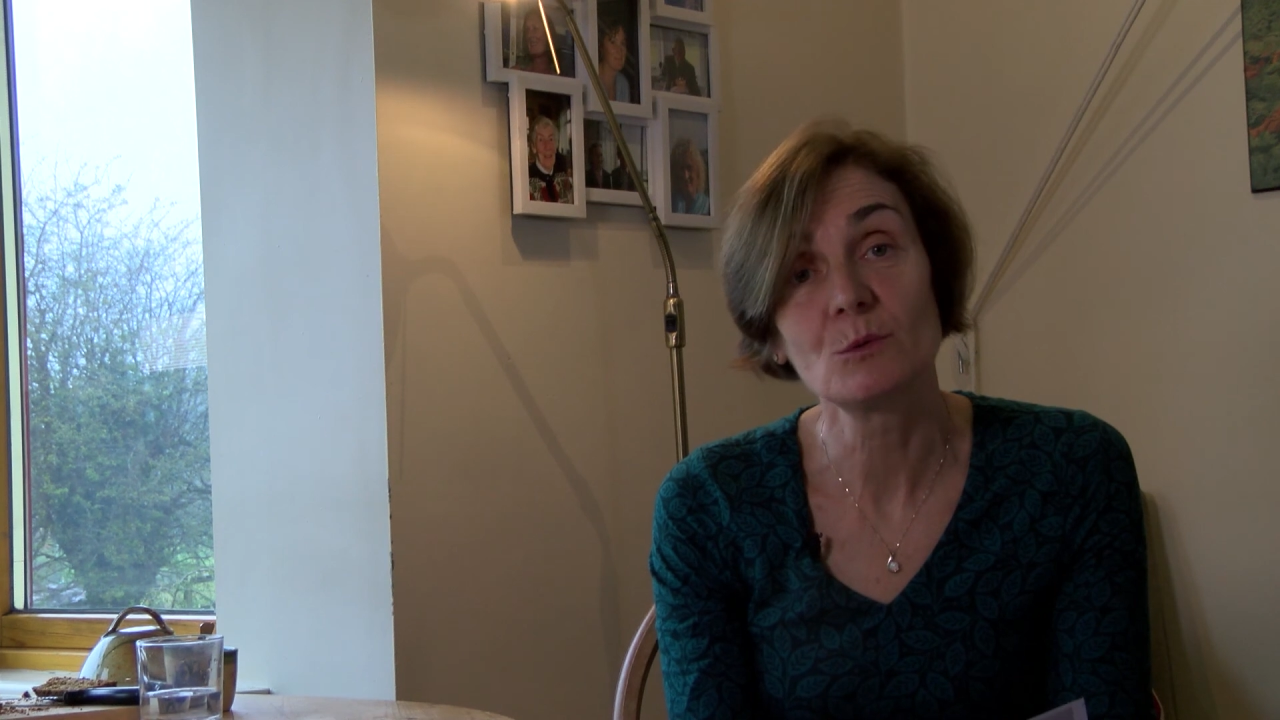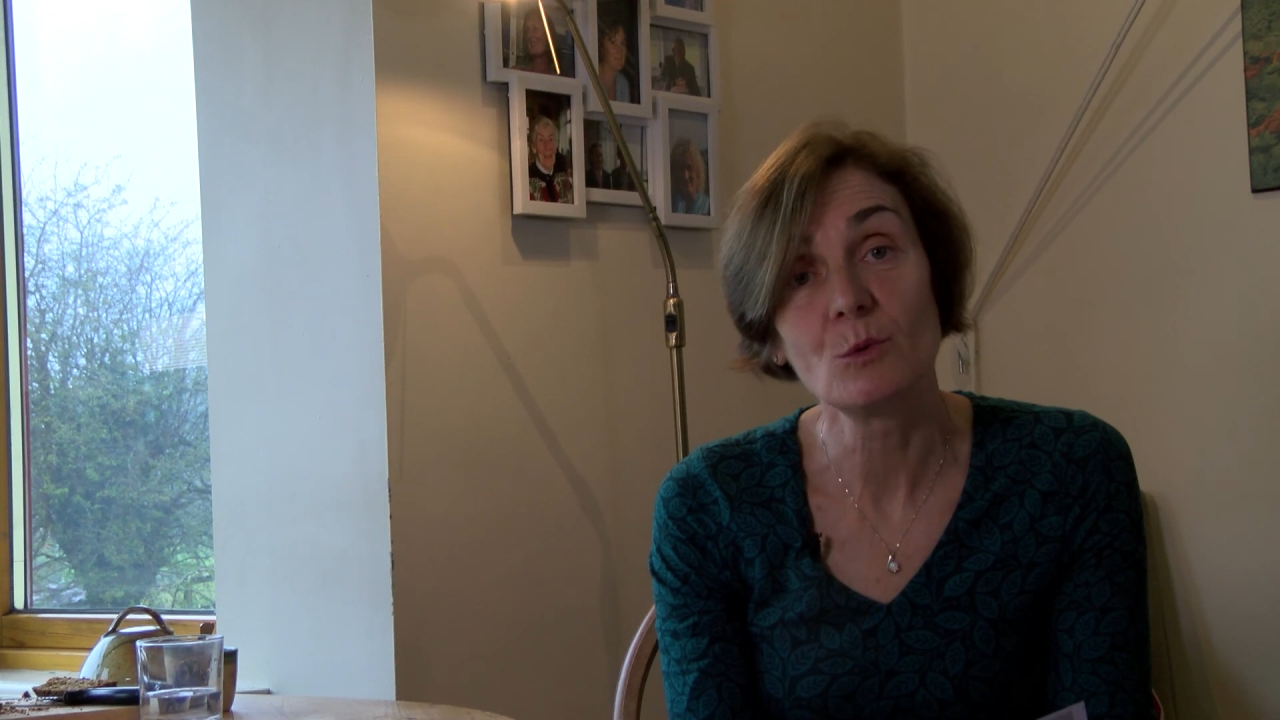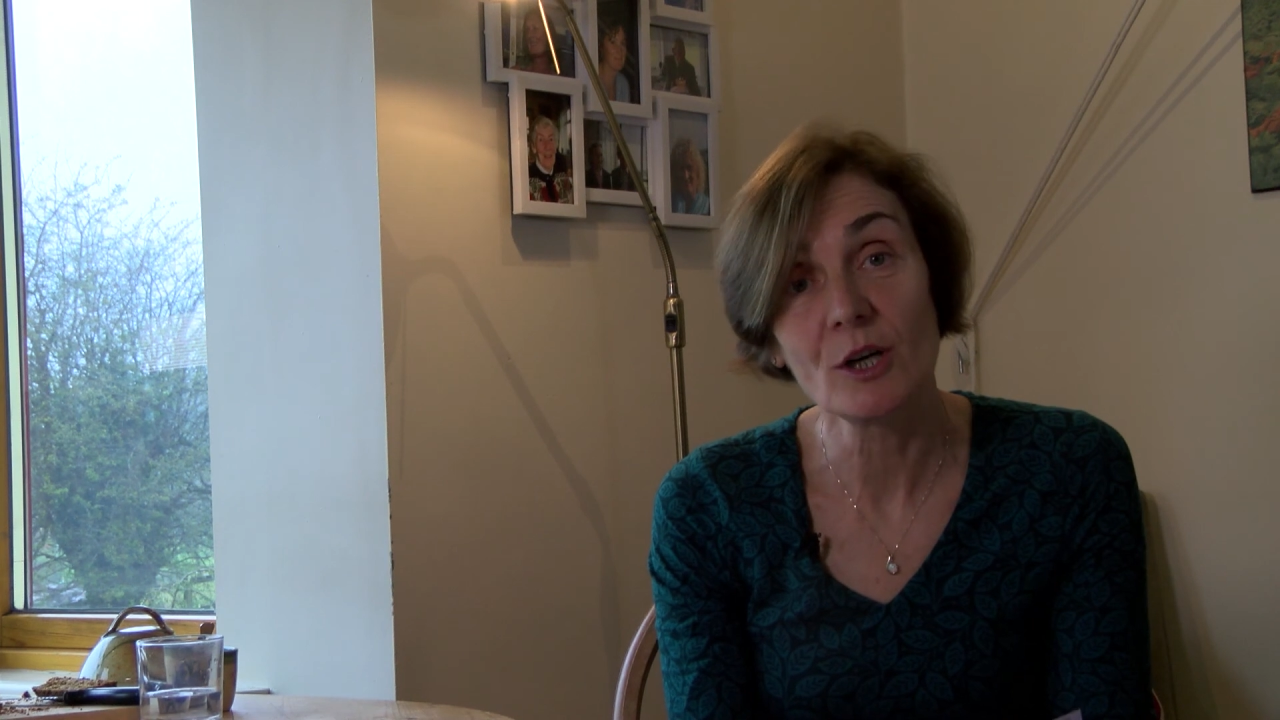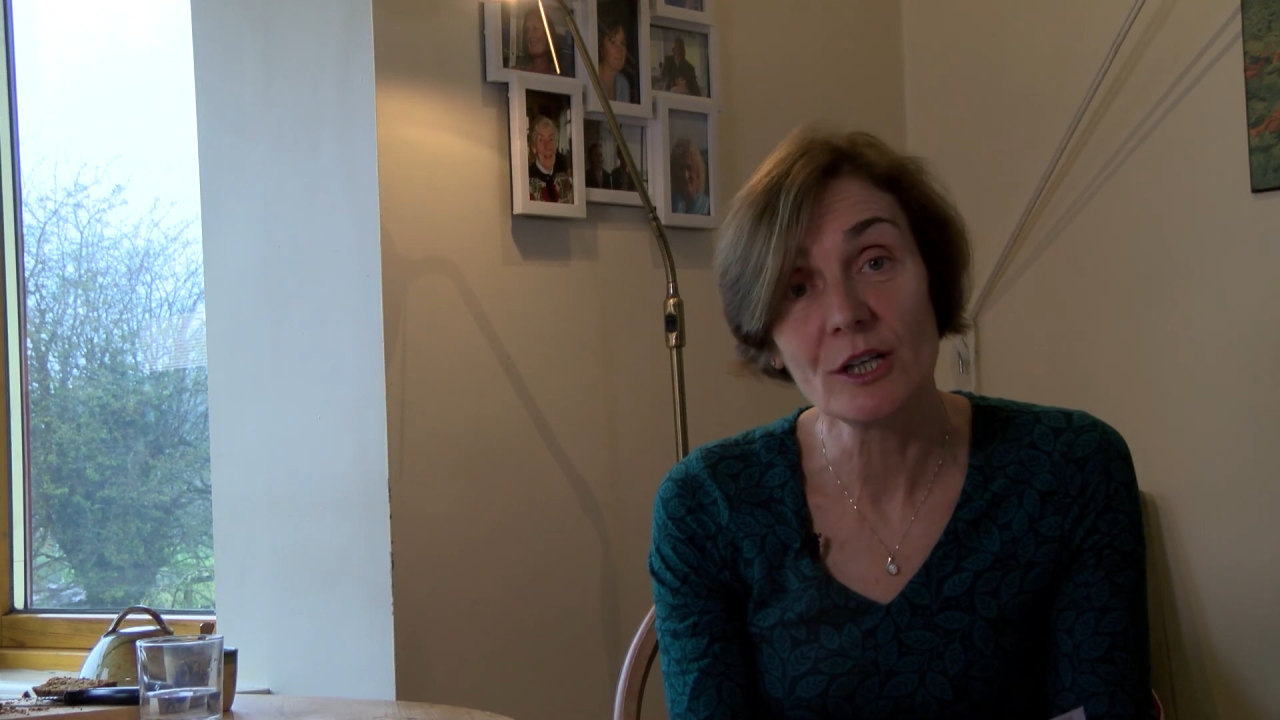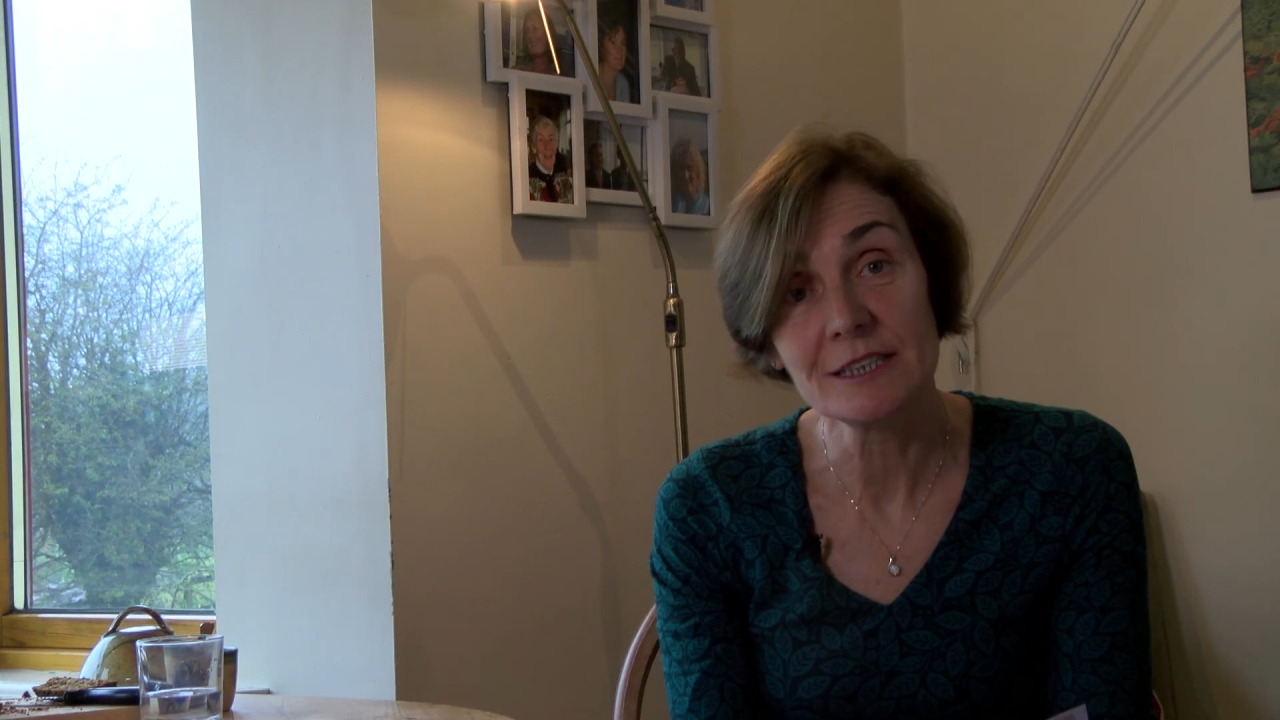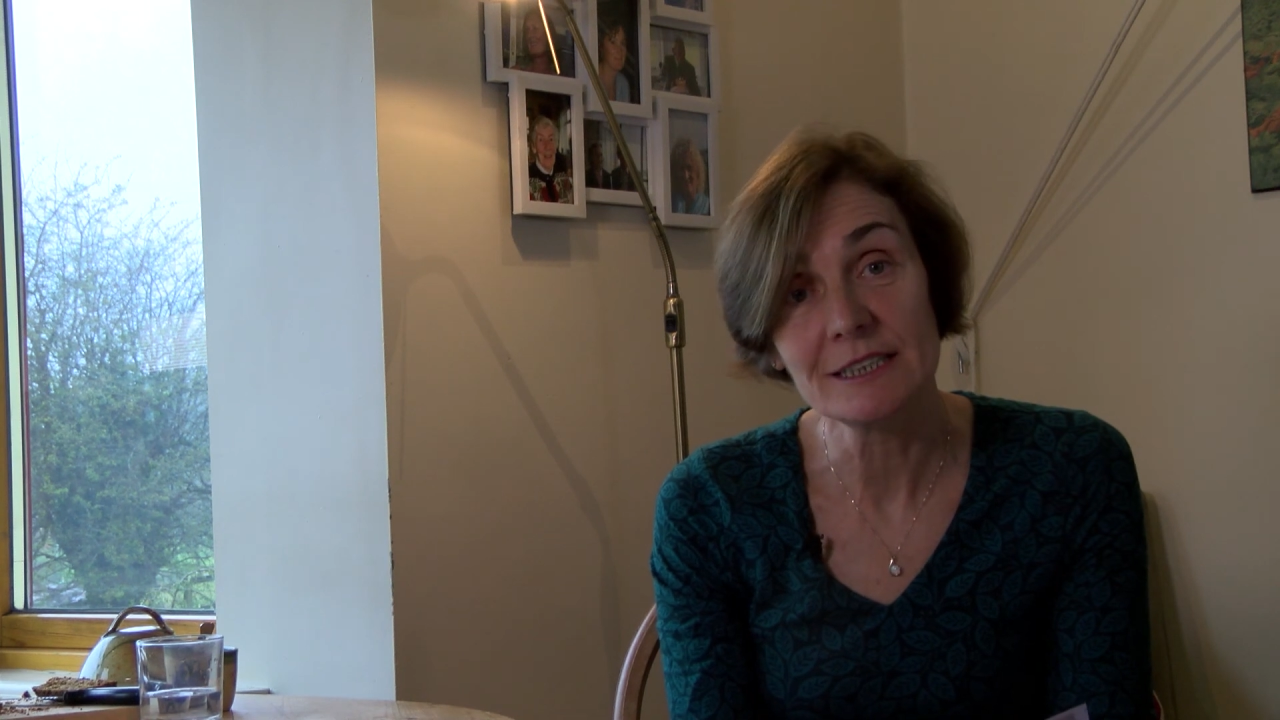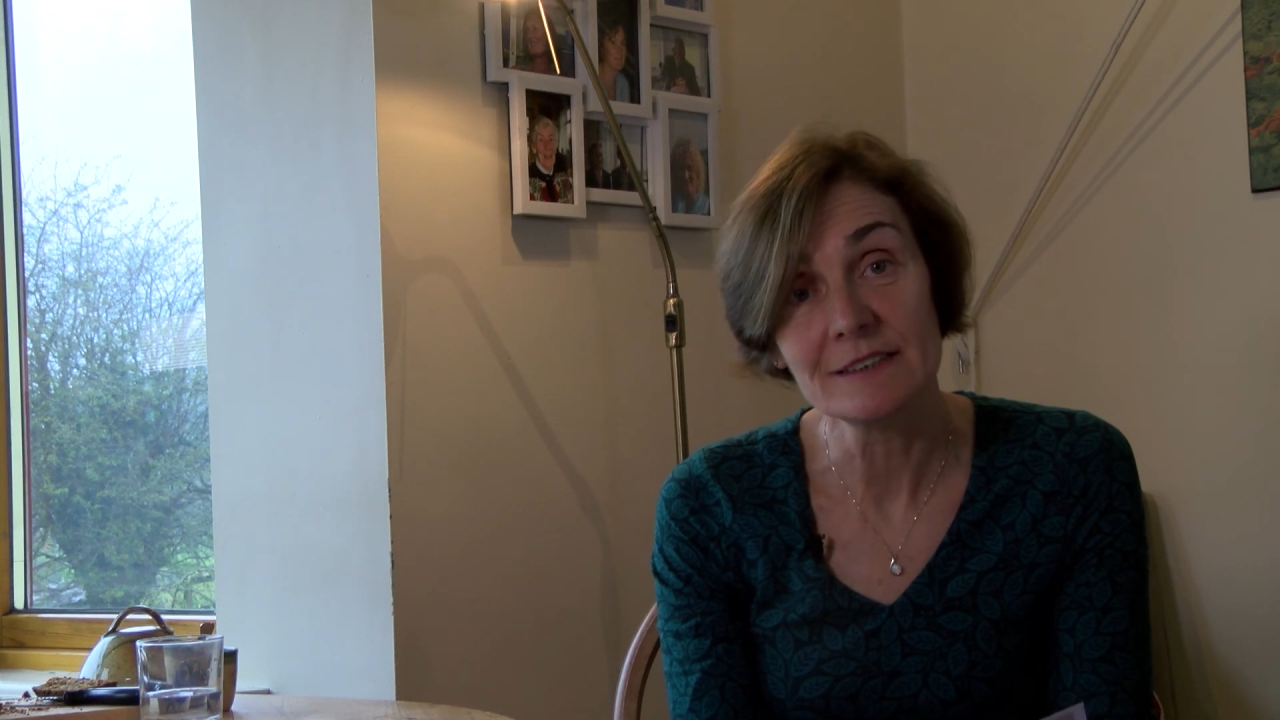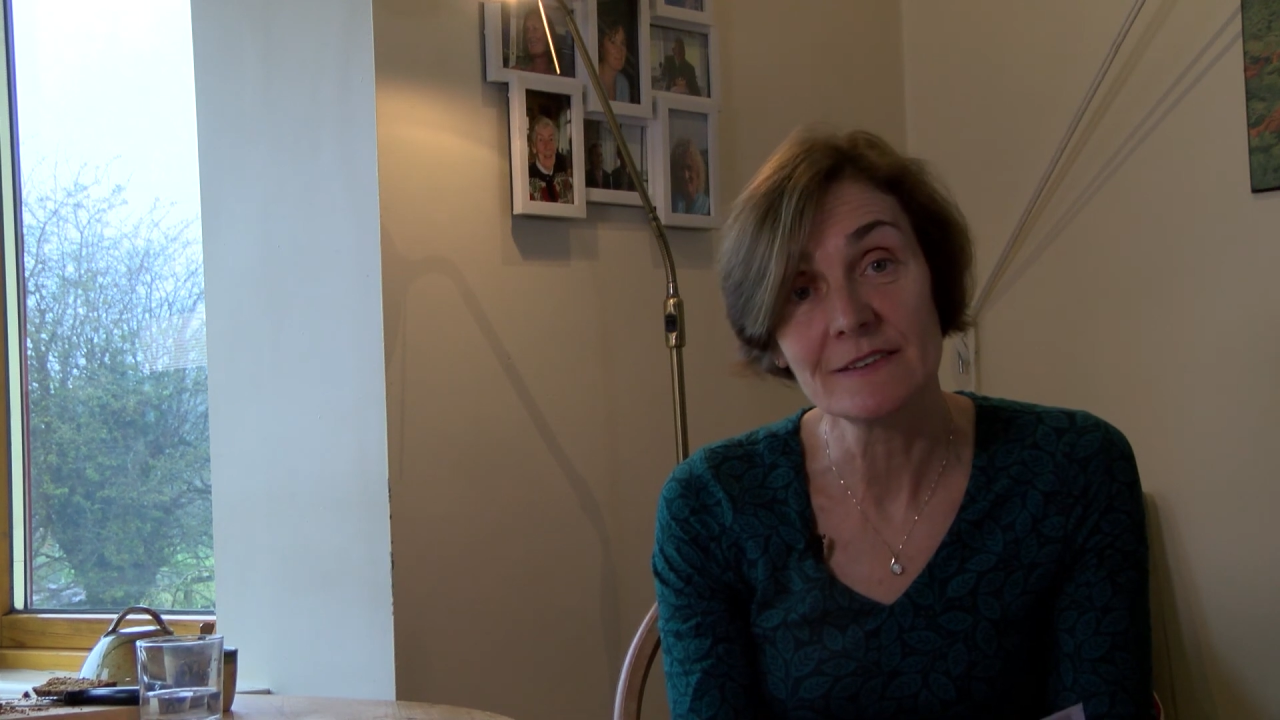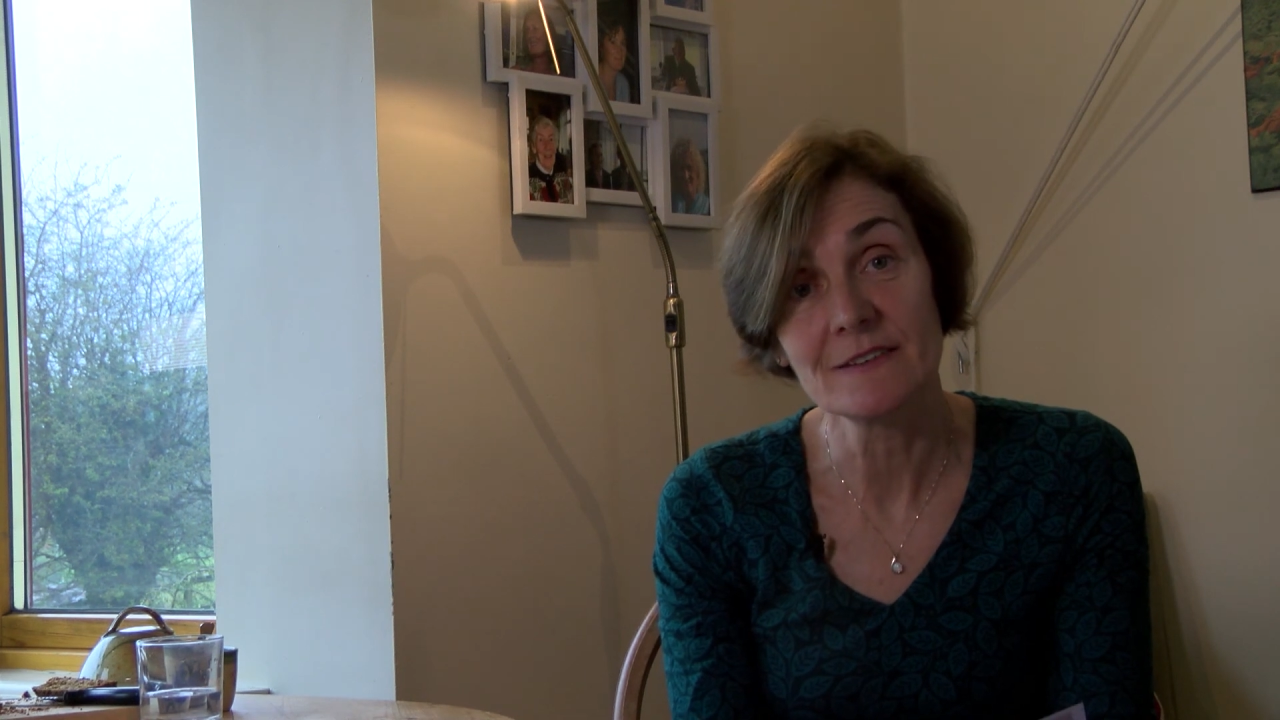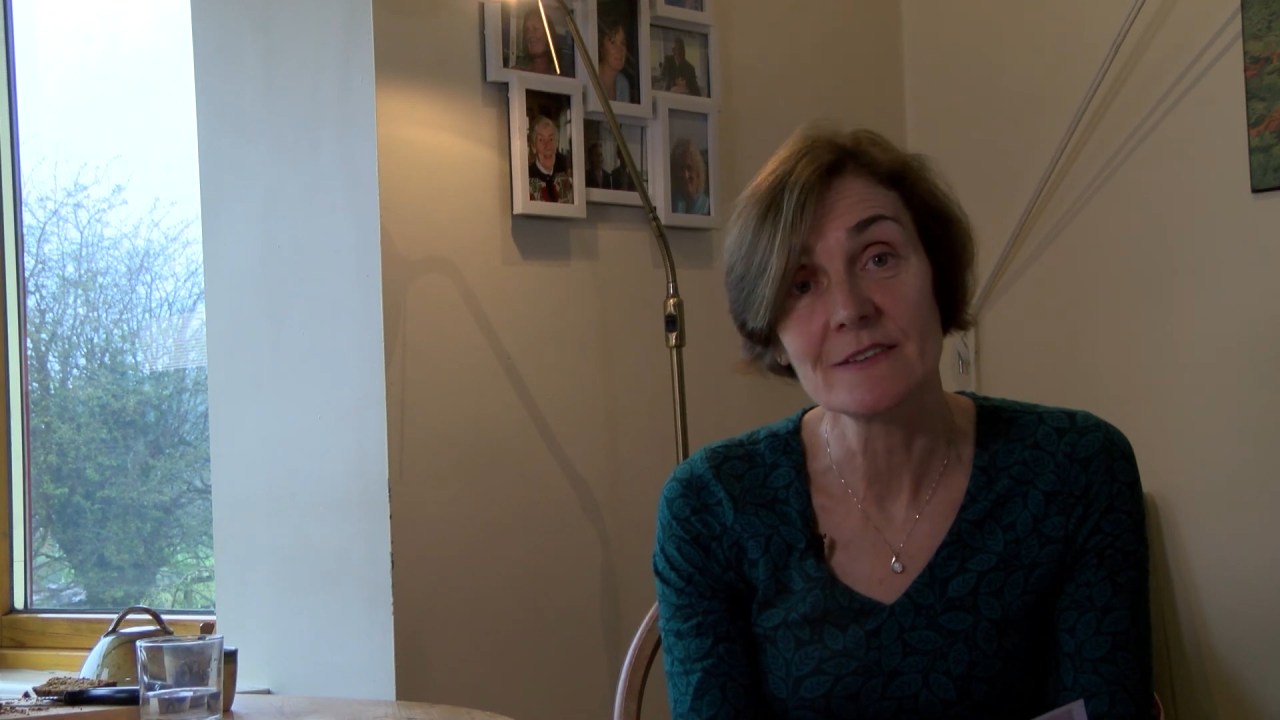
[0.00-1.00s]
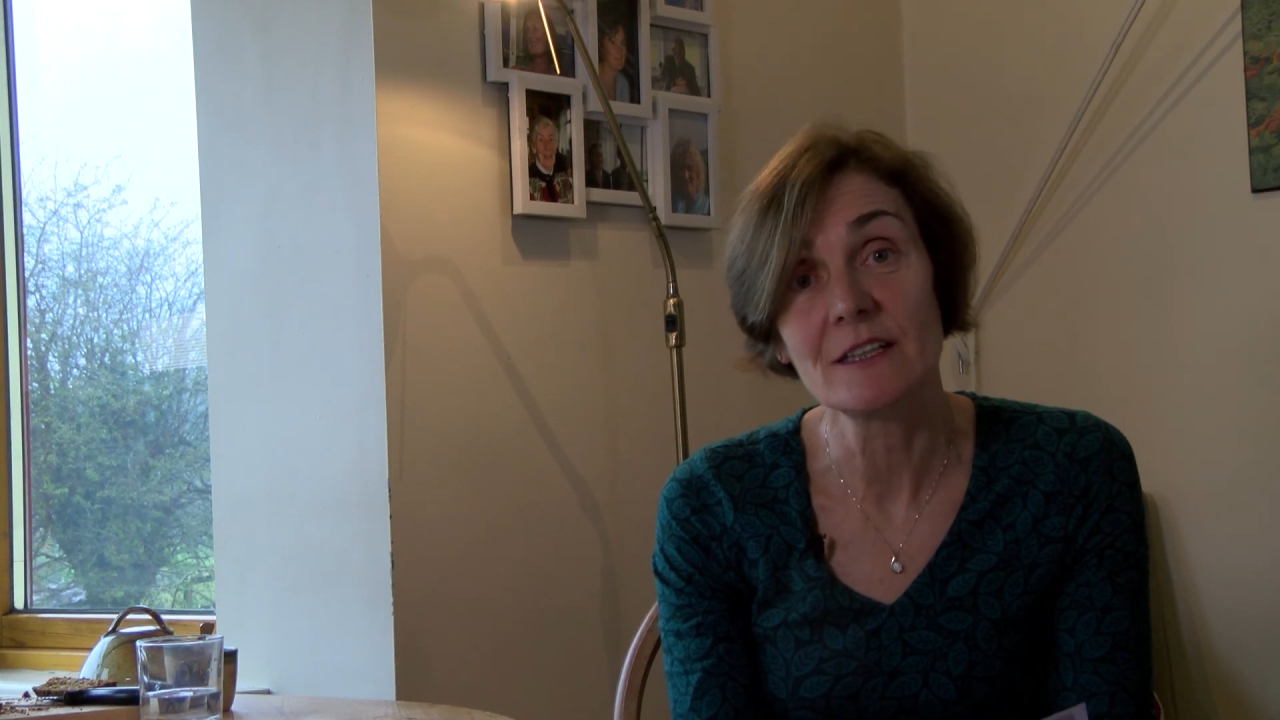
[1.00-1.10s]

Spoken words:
wording's